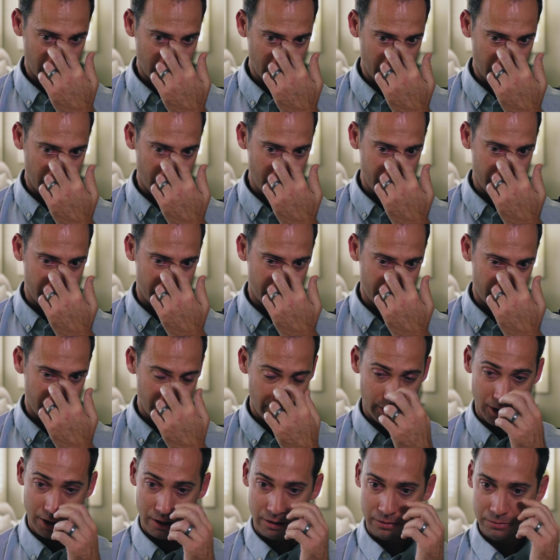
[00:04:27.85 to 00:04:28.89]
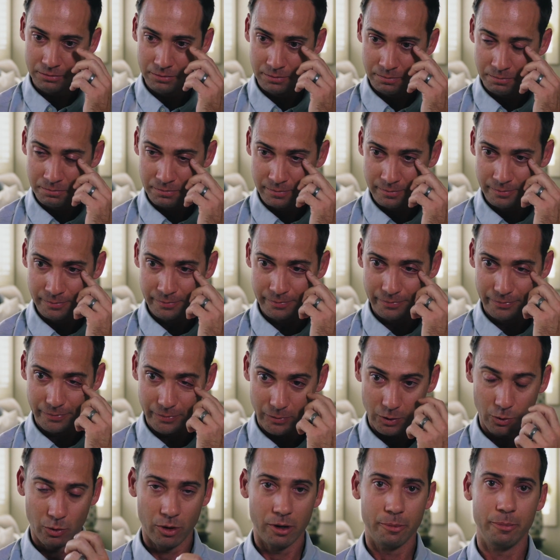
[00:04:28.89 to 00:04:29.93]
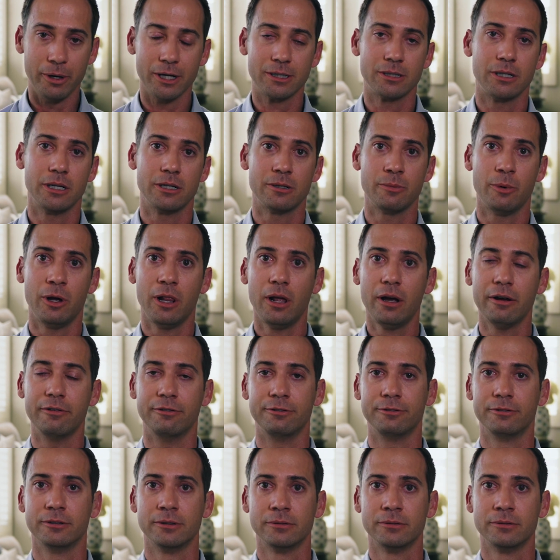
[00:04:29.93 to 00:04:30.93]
It was, one of the best days of my life.